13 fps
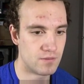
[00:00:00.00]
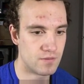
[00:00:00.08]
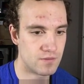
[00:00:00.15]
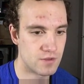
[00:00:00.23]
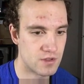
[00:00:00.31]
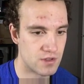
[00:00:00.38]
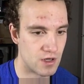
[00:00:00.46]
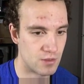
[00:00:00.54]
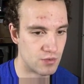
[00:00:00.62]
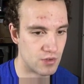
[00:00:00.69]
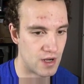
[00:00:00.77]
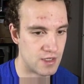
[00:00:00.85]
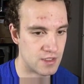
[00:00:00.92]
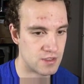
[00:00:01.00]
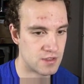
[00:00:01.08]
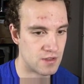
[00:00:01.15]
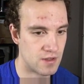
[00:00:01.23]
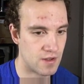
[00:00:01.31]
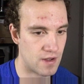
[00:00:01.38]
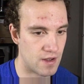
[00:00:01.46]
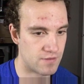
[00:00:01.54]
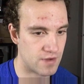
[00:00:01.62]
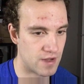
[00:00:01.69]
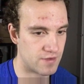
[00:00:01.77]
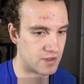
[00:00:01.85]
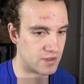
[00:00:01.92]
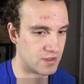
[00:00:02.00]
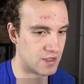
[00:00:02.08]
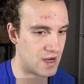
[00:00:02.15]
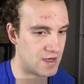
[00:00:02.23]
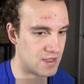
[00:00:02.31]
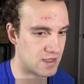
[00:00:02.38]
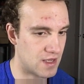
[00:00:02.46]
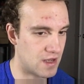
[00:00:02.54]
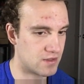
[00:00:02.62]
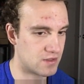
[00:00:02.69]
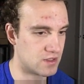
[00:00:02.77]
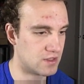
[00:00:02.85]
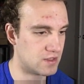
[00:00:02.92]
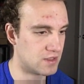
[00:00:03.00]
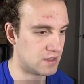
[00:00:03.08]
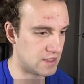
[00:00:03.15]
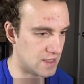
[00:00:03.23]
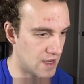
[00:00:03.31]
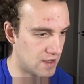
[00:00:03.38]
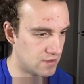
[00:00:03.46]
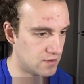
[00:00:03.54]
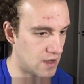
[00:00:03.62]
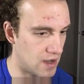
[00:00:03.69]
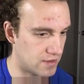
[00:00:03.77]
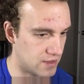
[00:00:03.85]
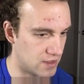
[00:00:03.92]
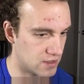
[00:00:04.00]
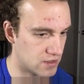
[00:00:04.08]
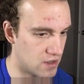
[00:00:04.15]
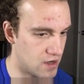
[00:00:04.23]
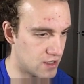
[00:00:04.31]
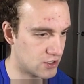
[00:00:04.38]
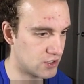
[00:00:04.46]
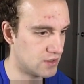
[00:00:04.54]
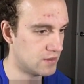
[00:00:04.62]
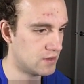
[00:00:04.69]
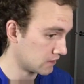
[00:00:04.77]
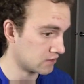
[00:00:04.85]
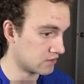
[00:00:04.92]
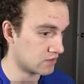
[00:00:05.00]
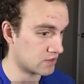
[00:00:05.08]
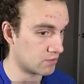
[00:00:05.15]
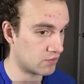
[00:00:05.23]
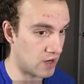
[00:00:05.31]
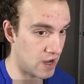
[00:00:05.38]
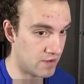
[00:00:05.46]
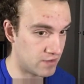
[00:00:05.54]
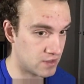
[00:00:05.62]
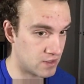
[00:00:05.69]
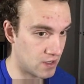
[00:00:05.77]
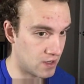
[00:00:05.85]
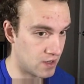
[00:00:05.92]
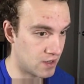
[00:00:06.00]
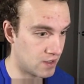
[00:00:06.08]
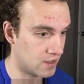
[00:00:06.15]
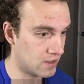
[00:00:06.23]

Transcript: Start price 590,000 yen at this auction. This was a private car,